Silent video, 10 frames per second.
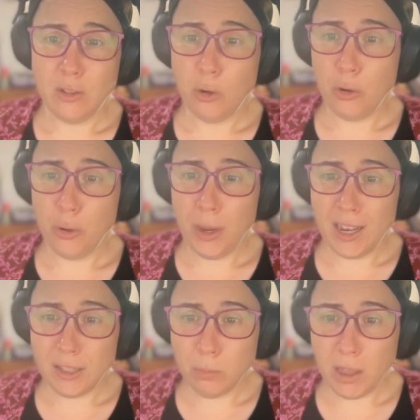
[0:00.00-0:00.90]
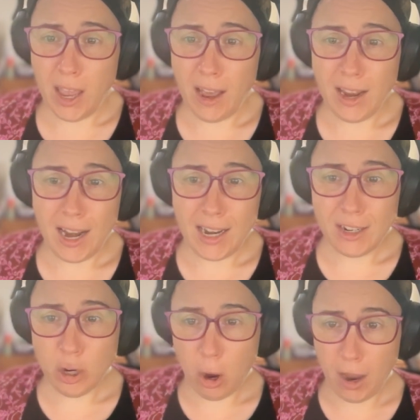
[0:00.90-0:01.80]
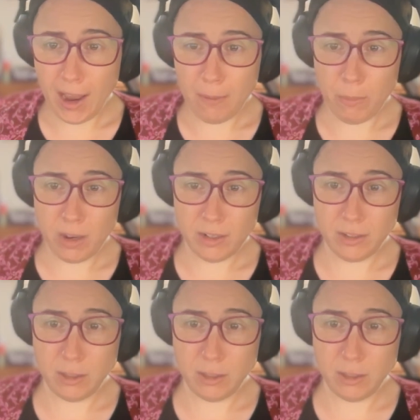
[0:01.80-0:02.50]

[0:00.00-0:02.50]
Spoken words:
So it's without any time